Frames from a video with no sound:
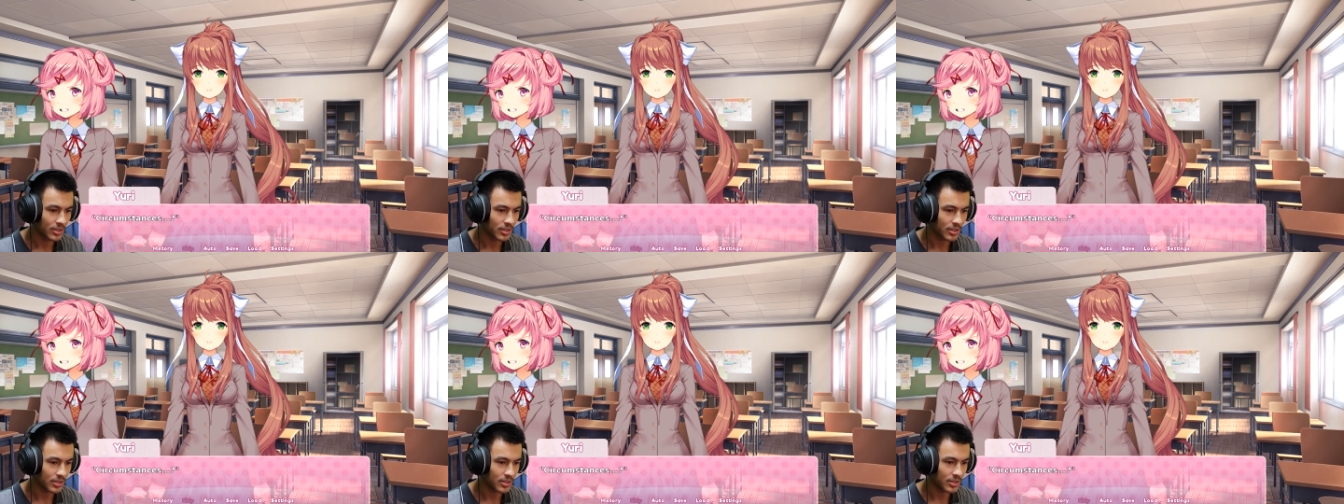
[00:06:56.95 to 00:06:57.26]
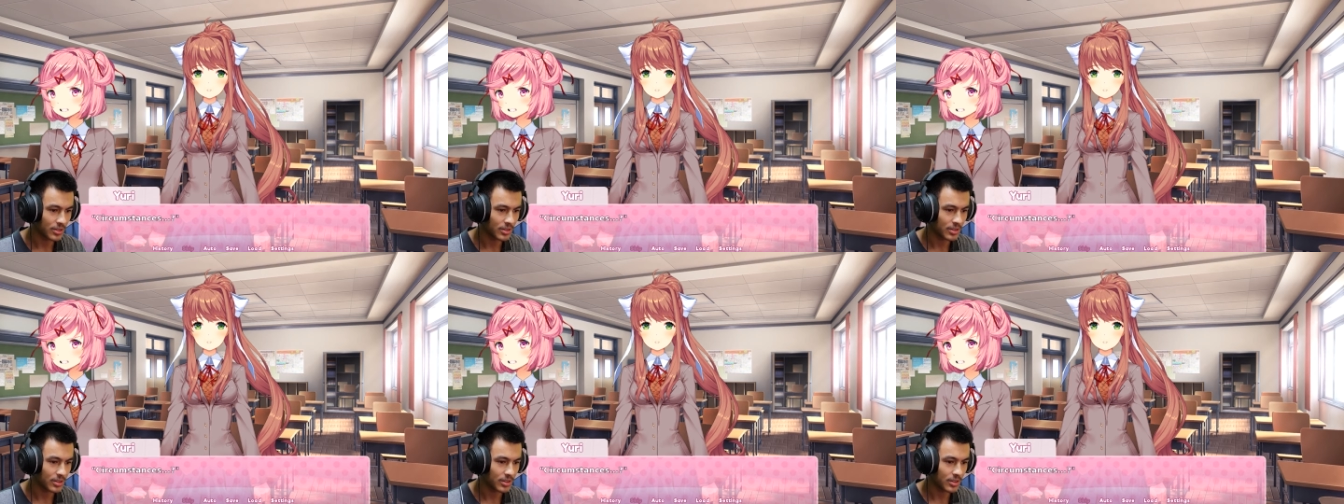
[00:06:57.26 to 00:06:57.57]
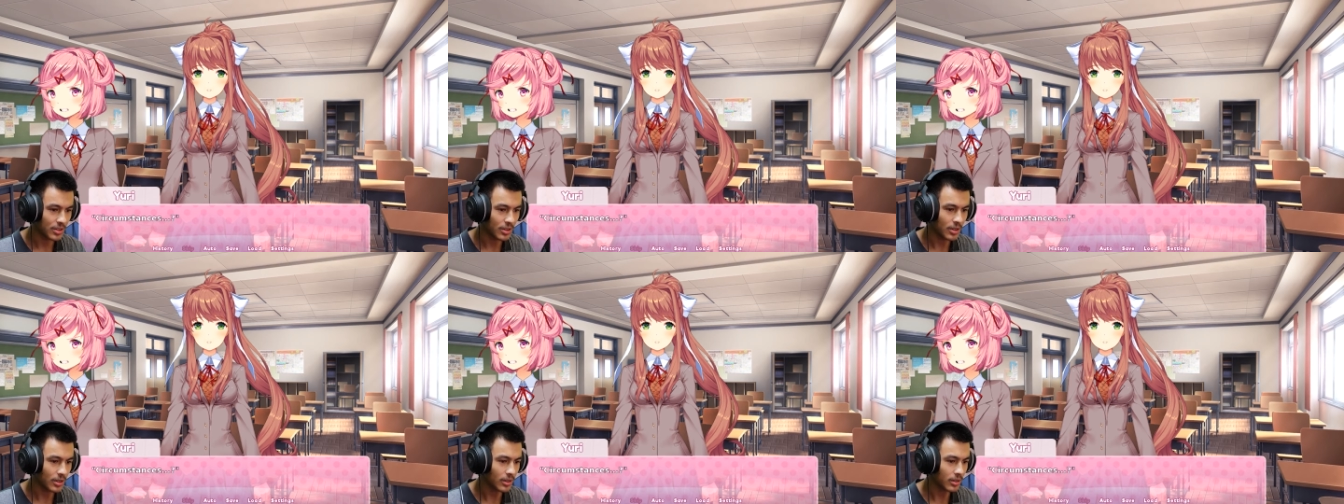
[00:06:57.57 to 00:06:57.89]

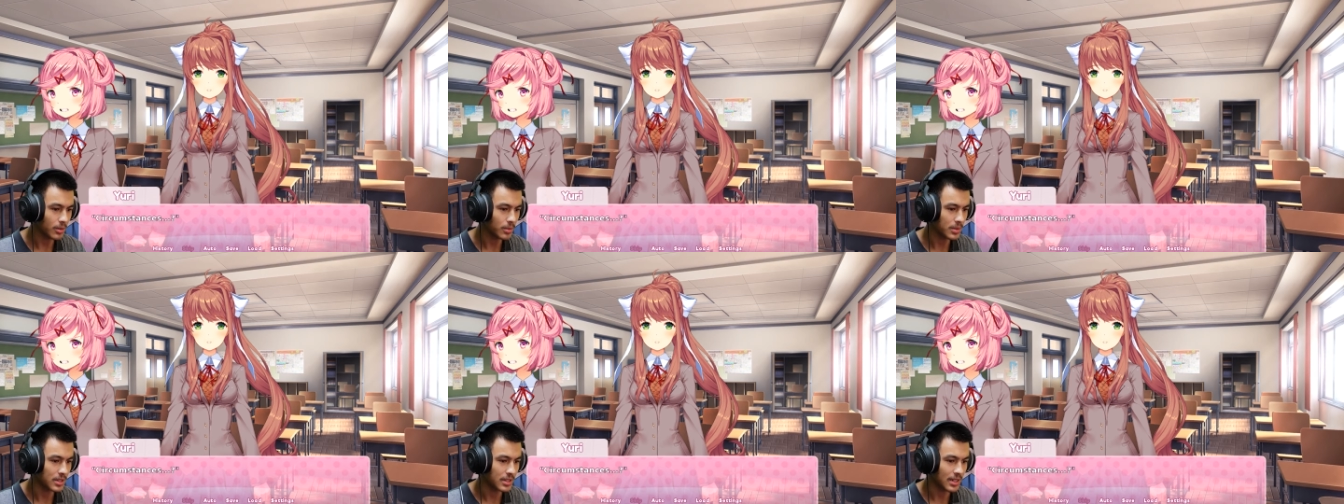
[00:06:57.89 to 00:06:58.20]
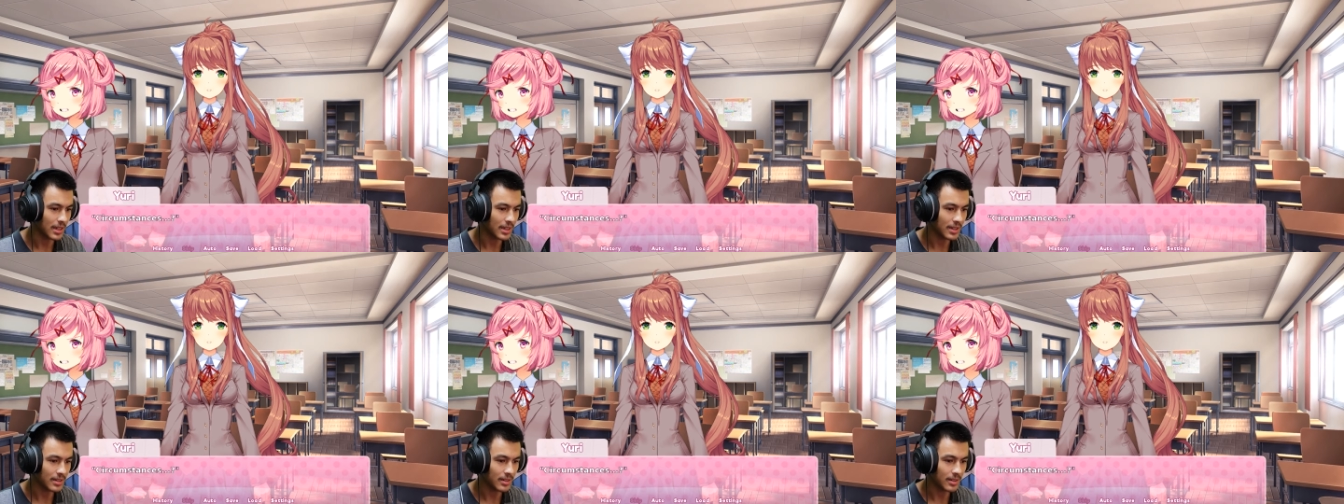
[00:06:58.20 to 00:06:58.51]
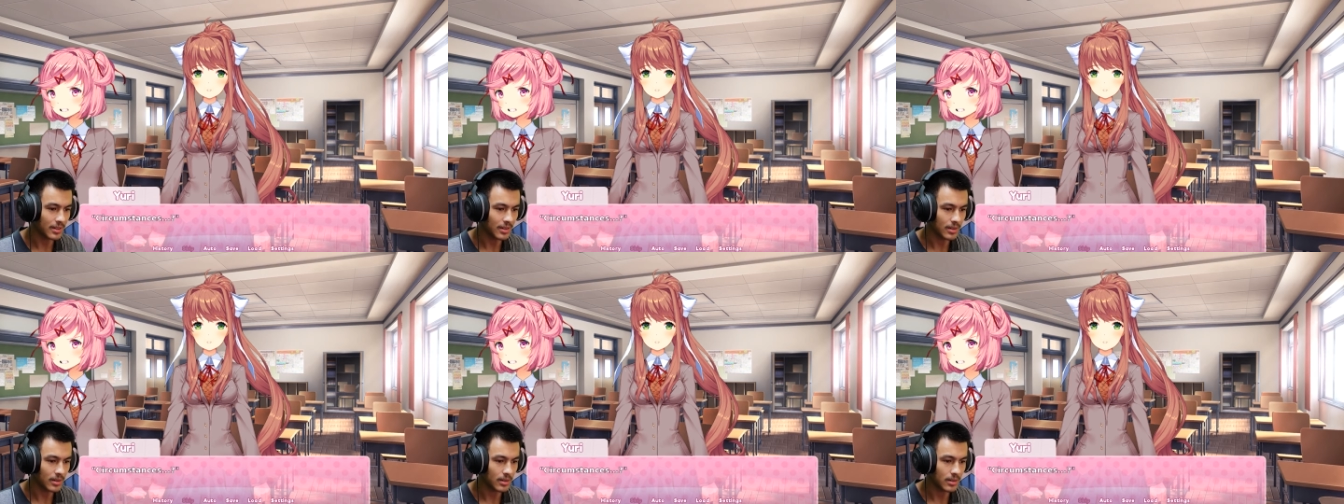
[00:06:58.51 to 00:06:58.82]

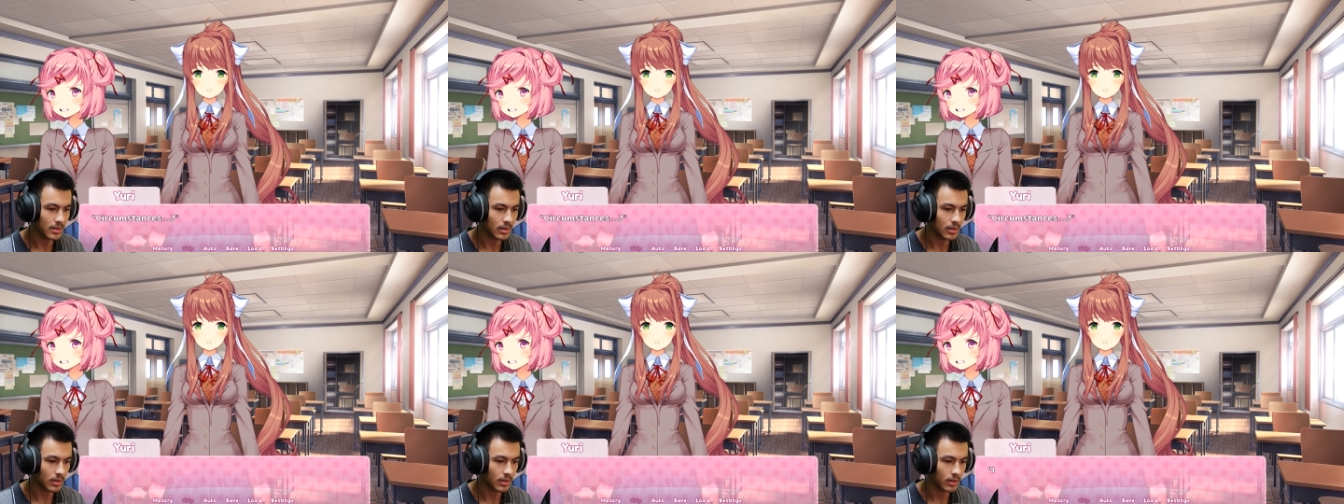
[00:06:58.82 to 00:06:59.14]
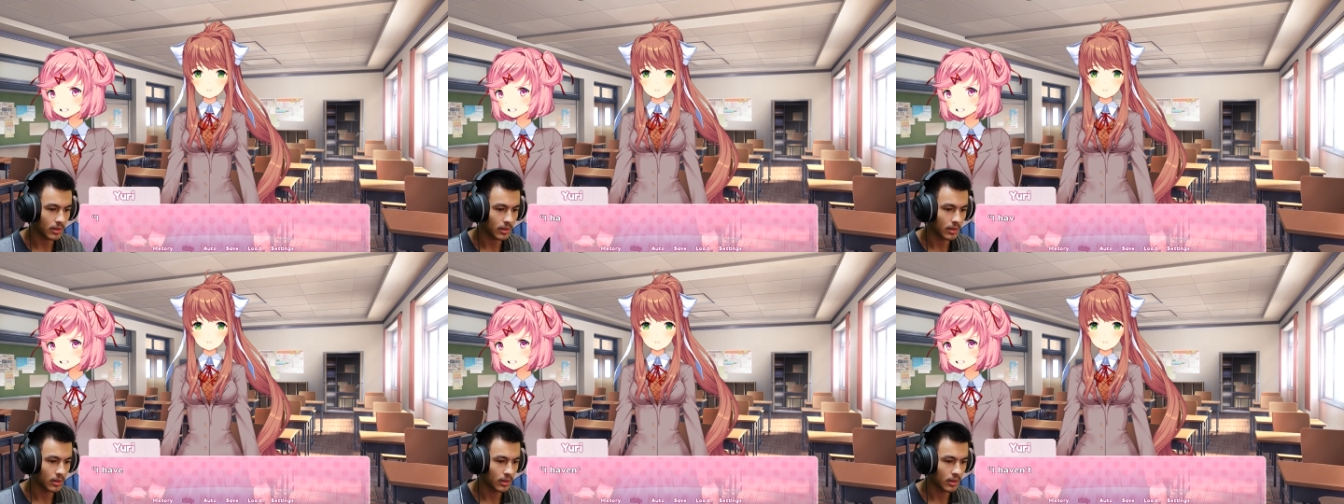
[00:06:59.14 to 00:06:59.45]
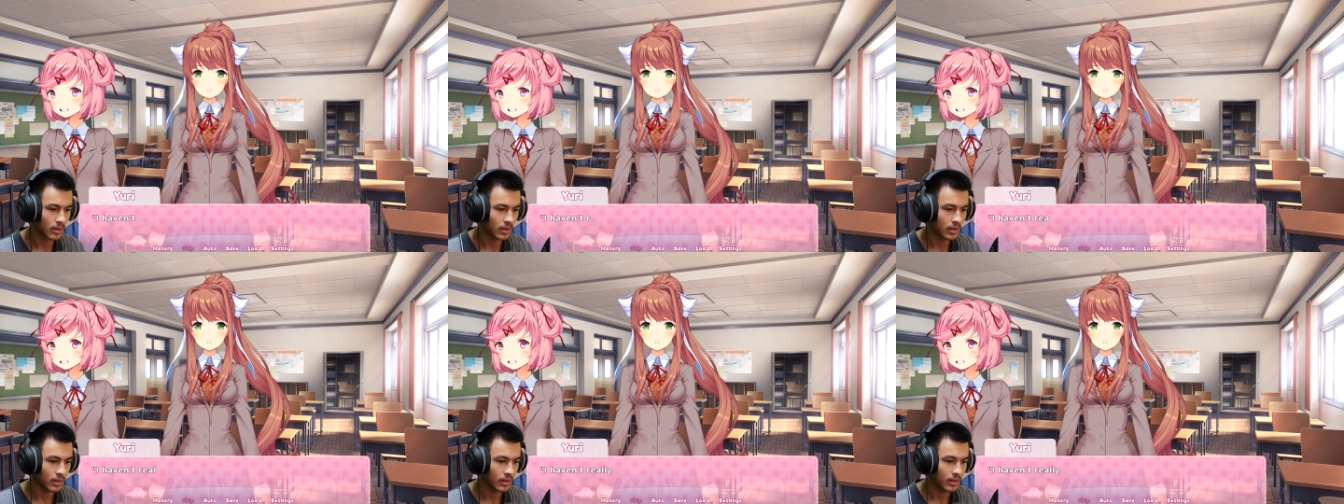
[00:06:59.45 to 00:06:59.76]
Circumstances?
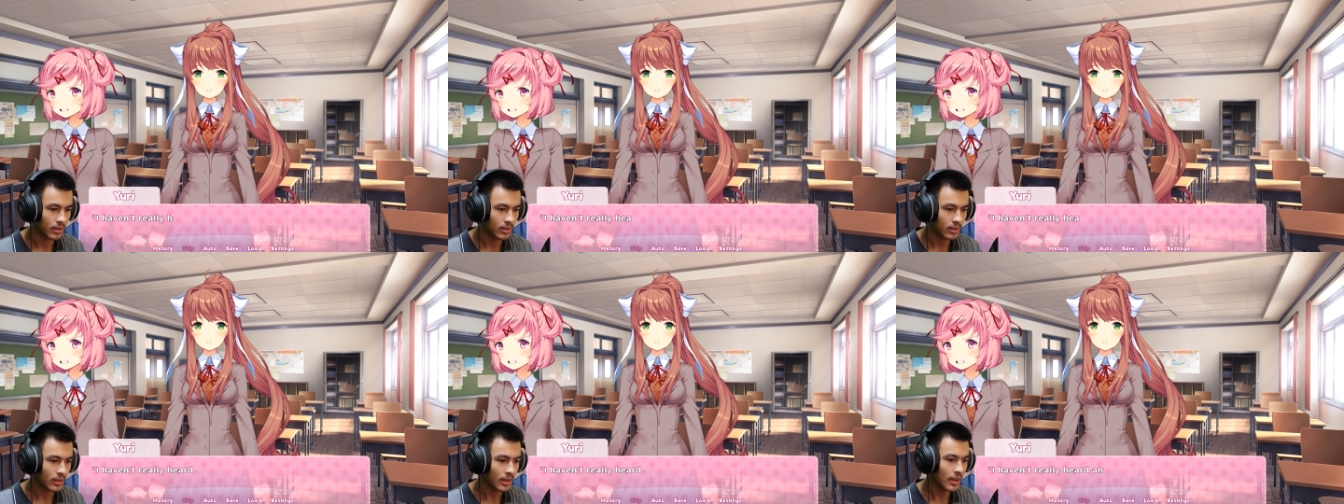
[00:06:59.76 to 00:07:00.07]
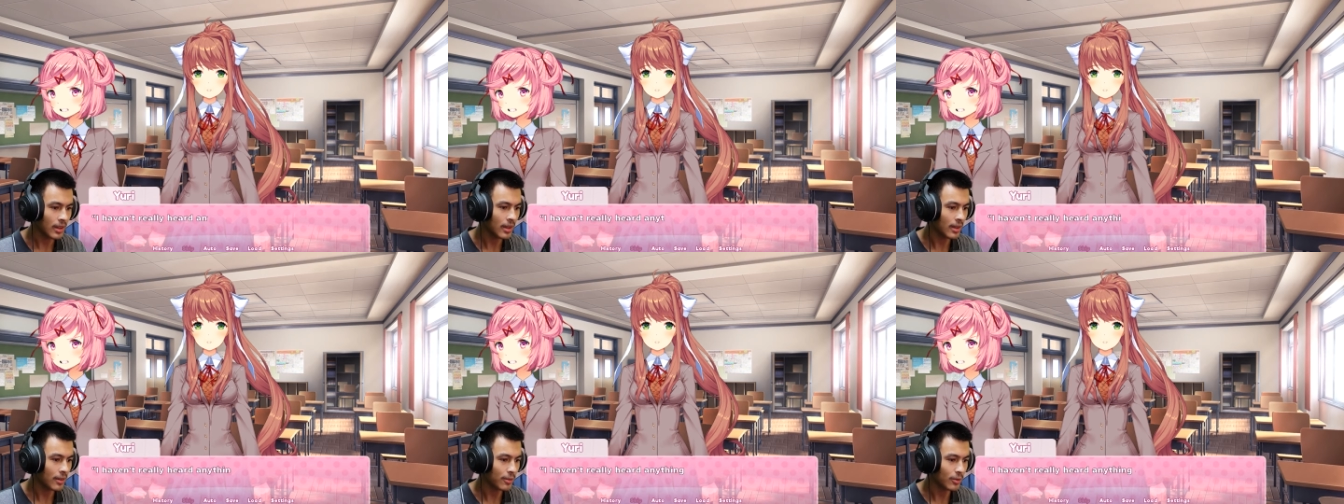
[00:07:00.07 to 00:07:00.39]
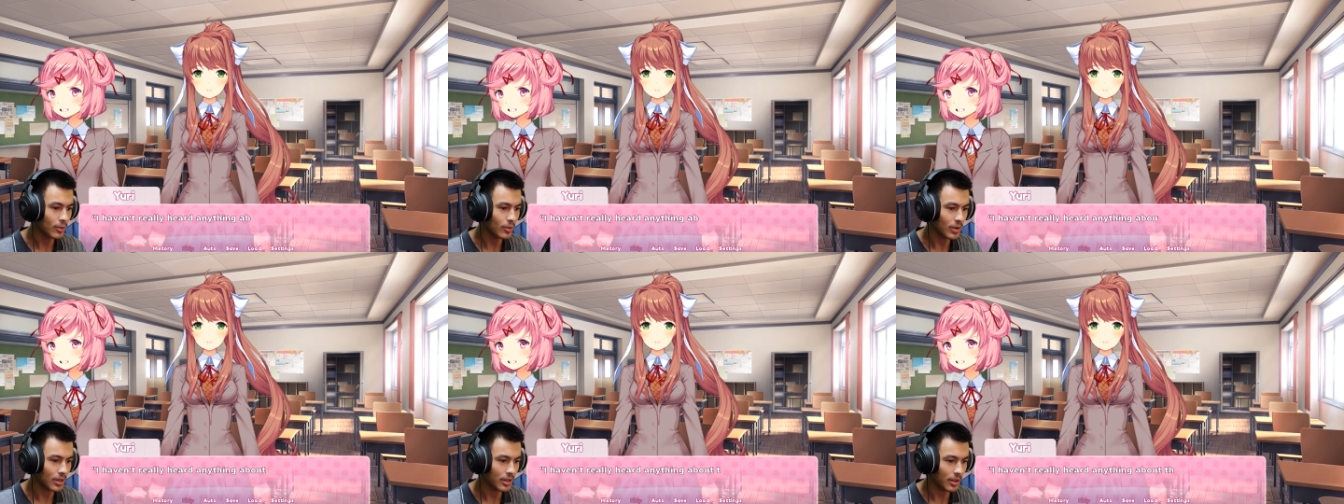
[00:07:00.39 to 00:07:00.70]
I haven't
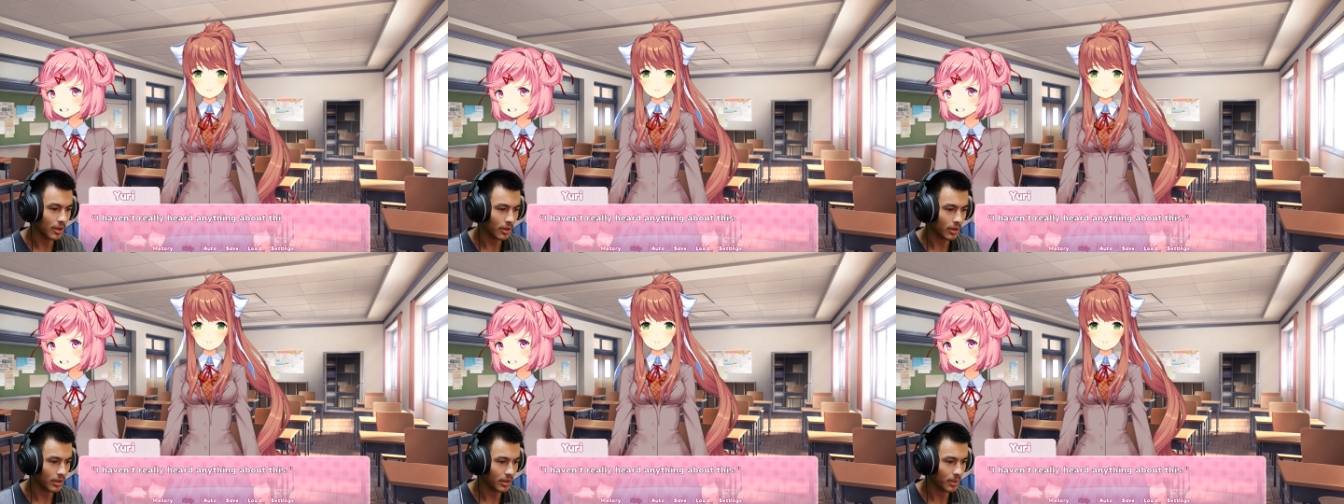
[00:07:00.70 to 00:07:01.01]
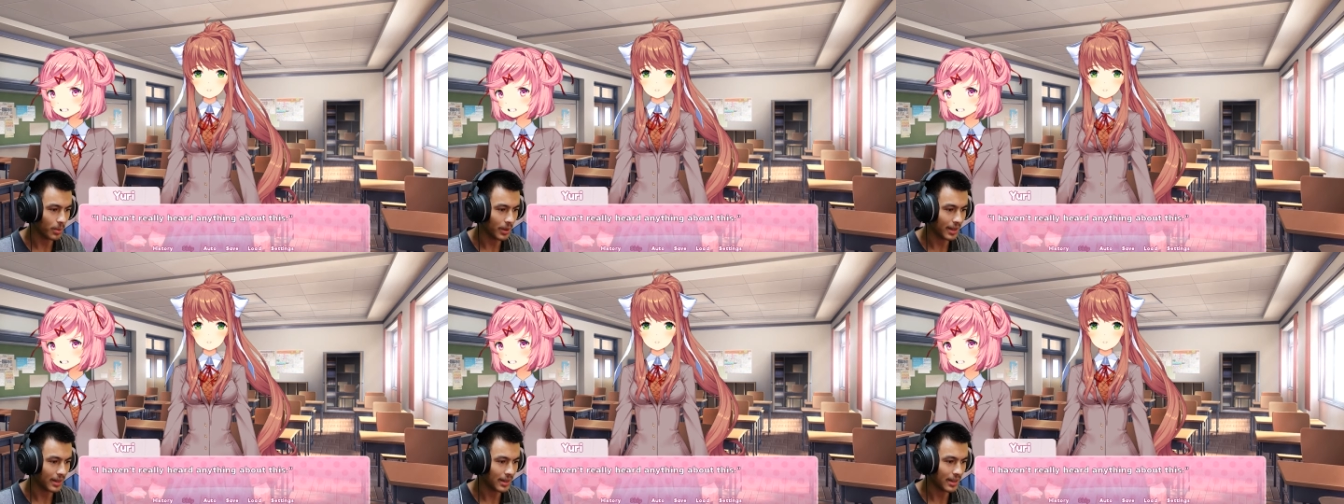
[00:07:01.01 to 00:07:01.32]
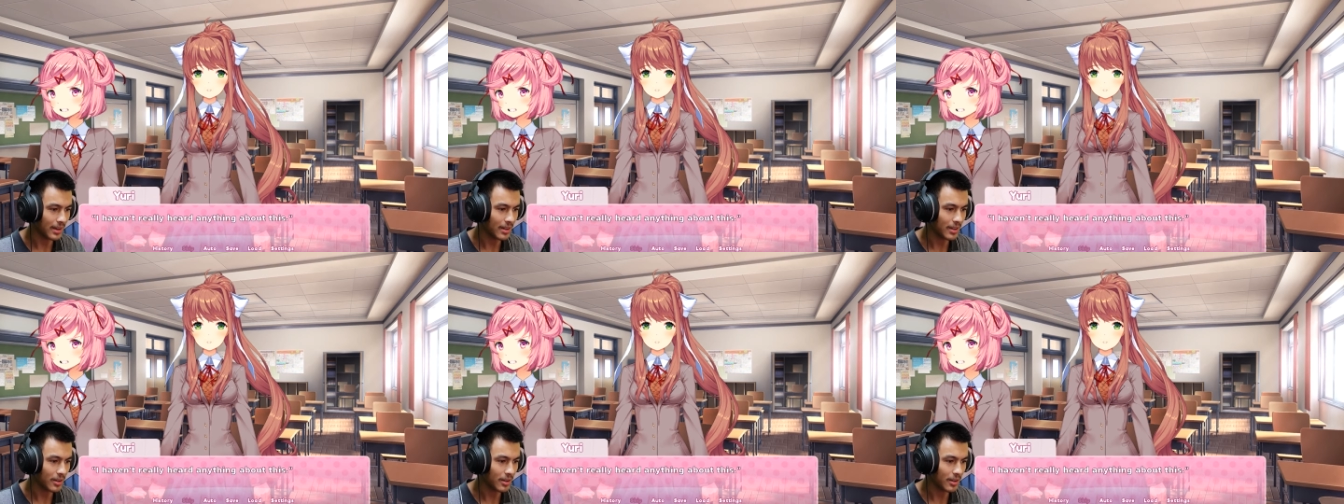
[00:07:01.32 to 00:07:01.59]
really heard about any